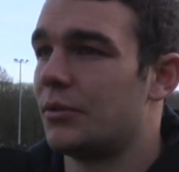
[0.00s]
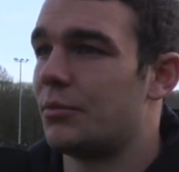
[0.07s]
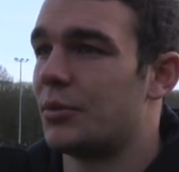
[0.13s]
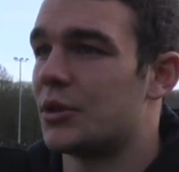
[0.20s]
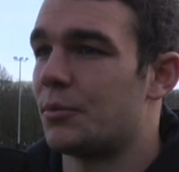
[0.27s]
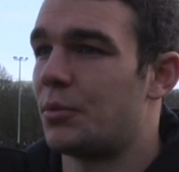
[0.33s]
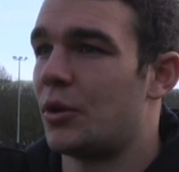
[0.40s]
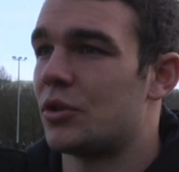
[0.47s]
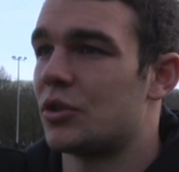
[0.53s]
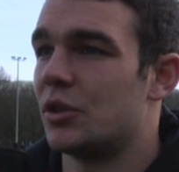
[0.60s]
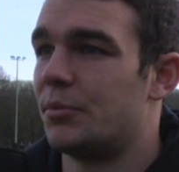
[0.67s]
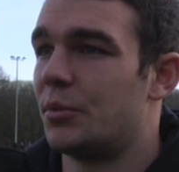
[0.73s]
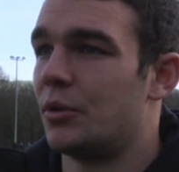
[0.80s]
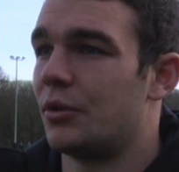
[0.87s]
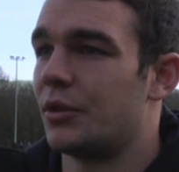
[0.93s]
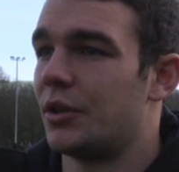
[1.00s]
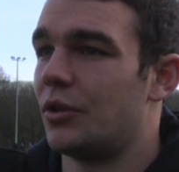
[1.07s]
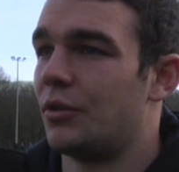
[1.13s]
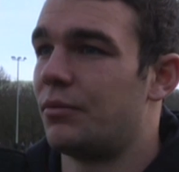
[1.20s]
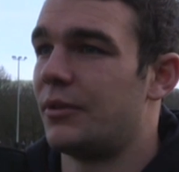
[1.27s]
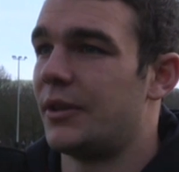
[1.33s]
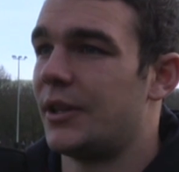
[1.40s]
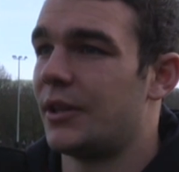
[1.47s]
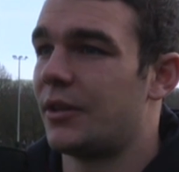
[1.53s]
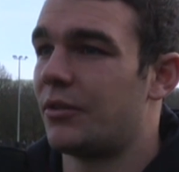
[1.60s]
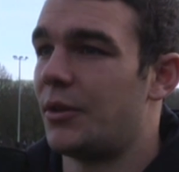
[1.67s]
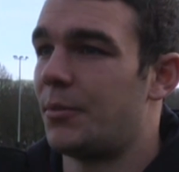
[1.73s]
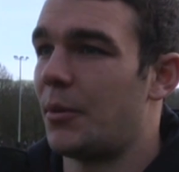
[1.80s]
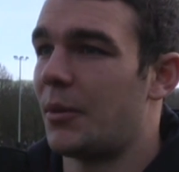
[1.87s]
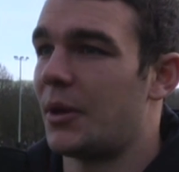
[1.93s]
put some points on the board and hopefully
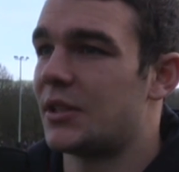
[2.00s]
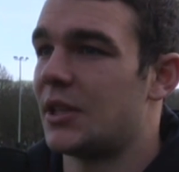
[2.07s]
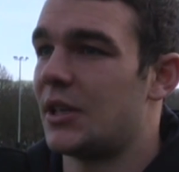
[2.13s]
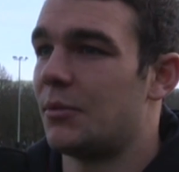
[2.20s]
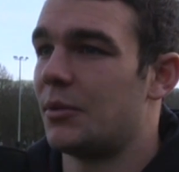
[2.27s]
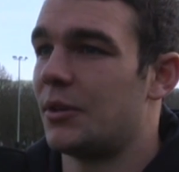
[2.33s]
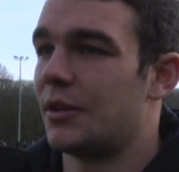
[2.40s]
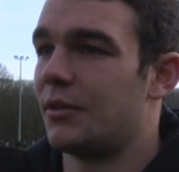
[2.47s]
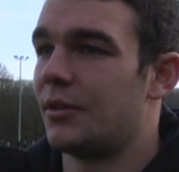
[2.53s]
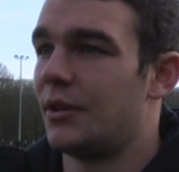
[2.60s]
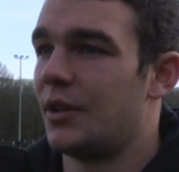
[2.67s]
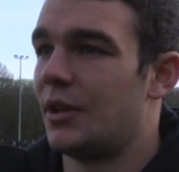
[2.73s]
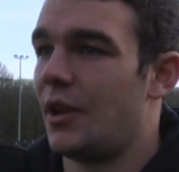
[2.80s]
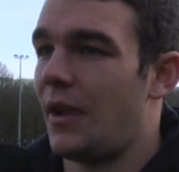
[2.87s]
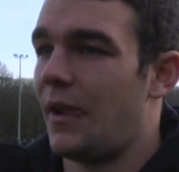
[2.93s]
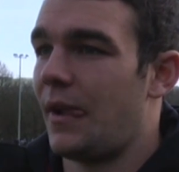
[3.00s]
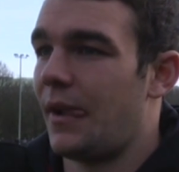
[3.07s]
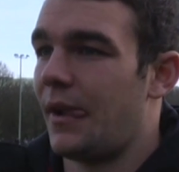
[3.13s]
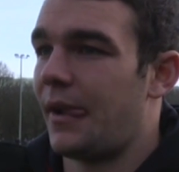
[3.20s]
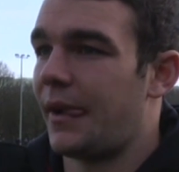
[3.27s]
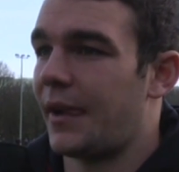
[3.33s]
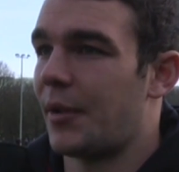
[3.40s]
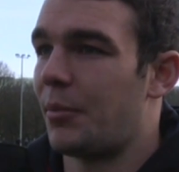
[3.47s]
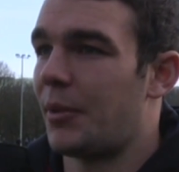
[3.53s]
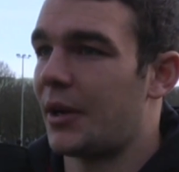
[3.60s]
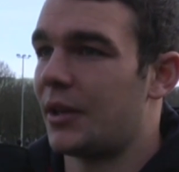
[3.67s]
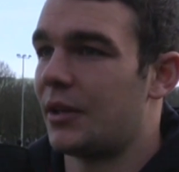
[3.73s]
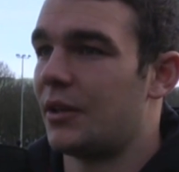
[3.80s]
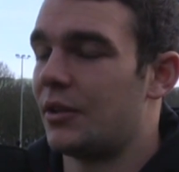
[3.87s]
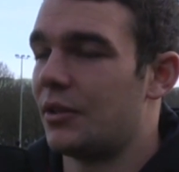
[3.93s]
creep up that table and get
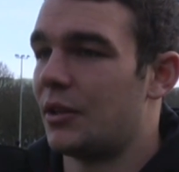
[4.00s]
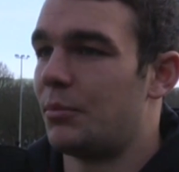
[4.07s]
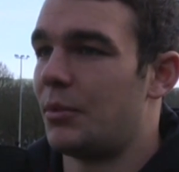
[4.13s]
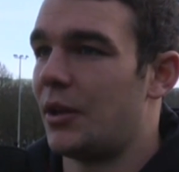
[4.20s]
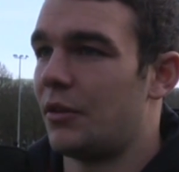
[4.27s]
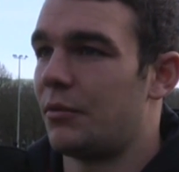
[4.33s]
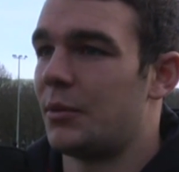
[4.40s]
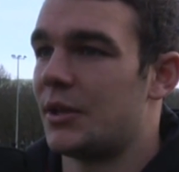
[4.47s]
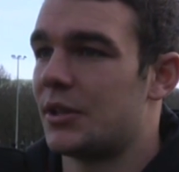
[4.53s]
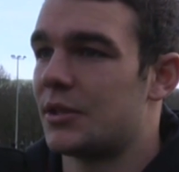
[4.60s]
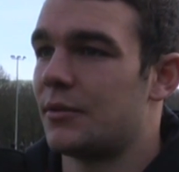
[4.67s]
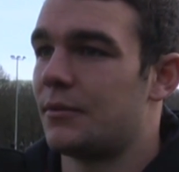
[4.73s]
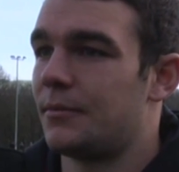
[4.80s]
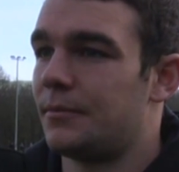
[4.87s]
back in that playoff place.